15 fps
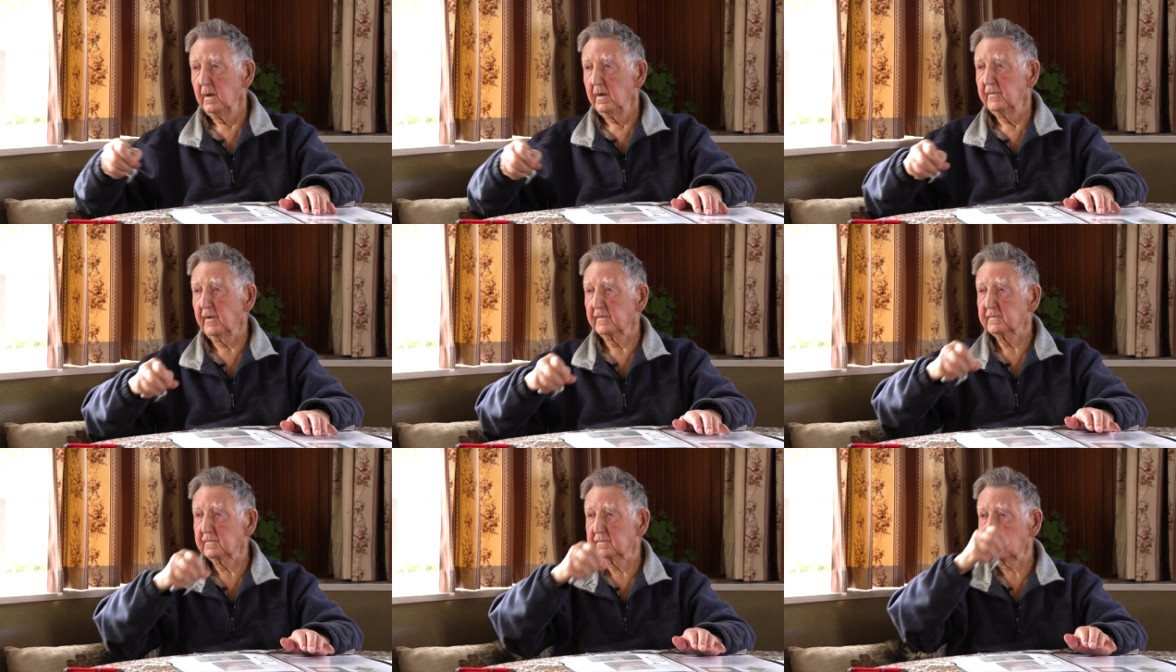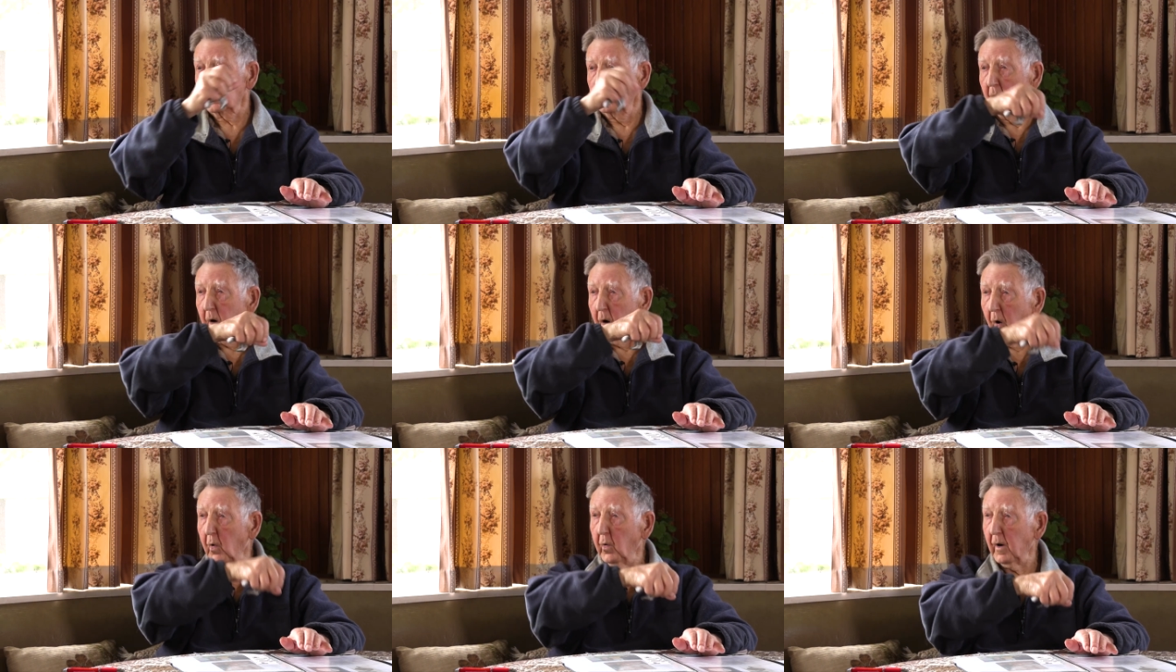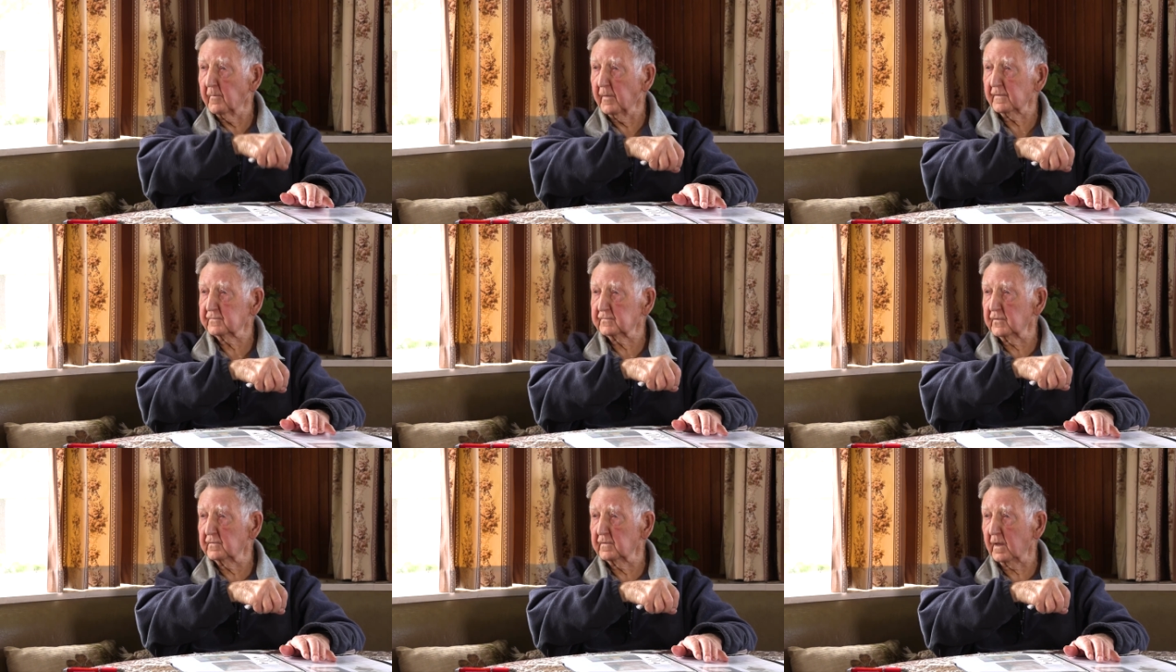that you say, oh, I must
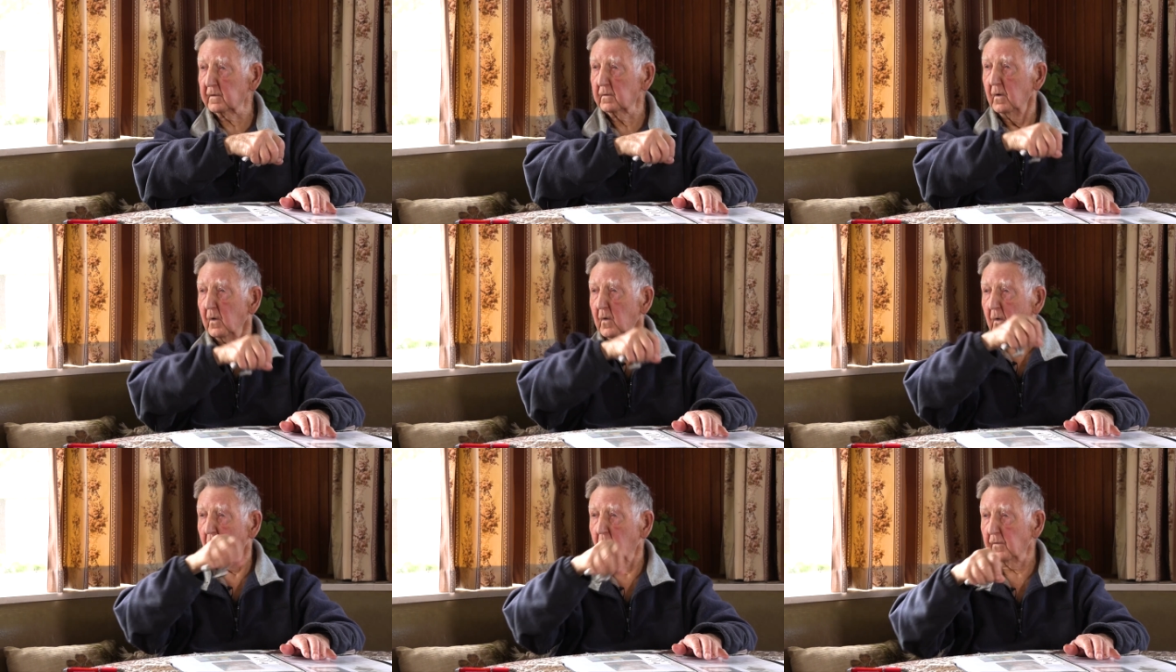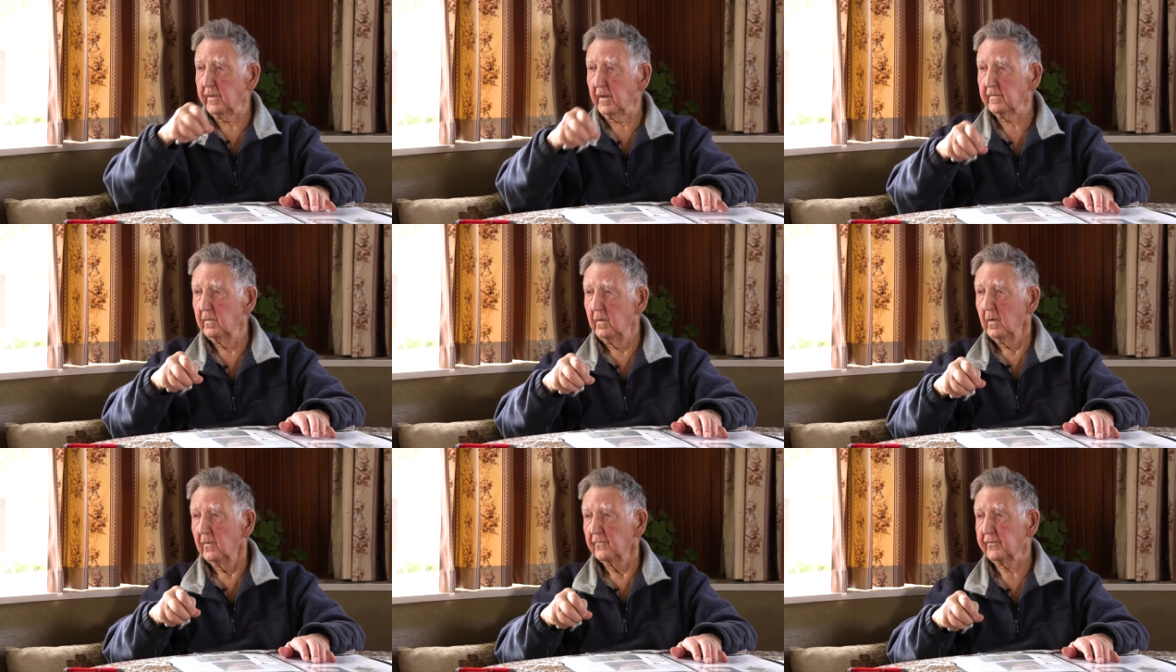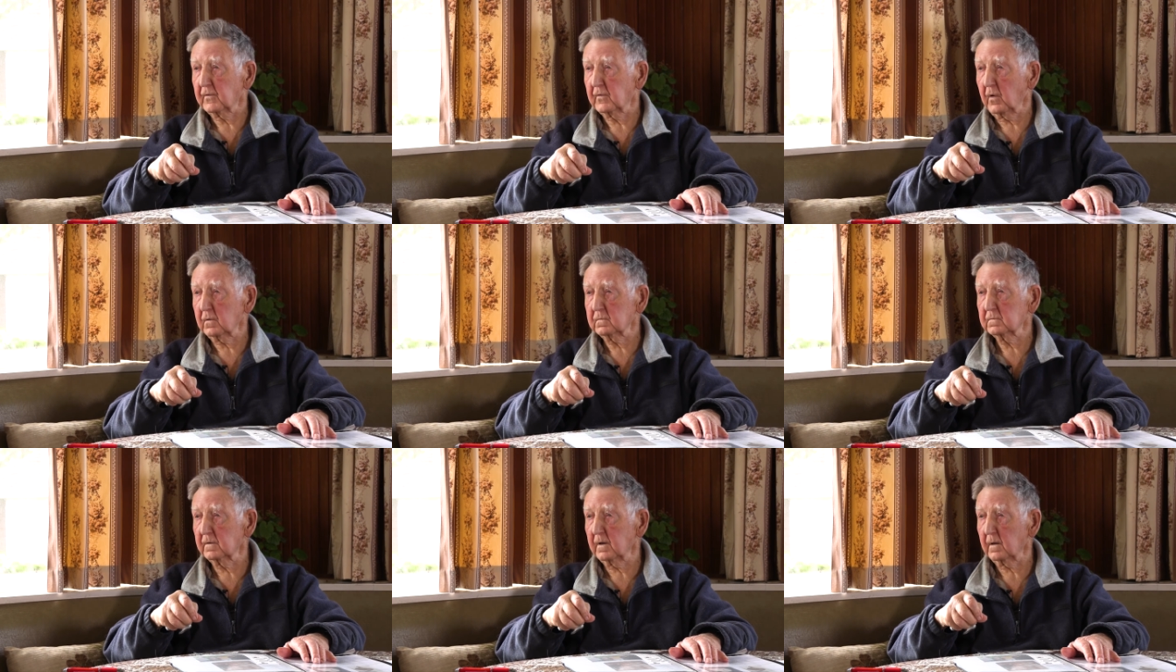do that, or that,
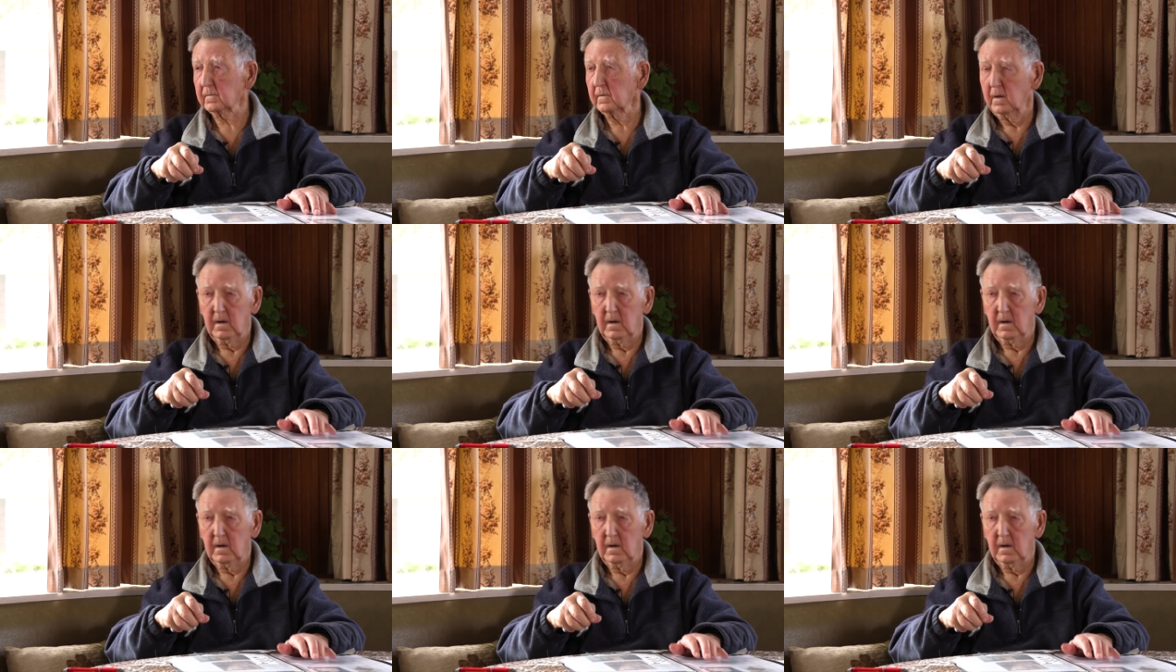forgotten that.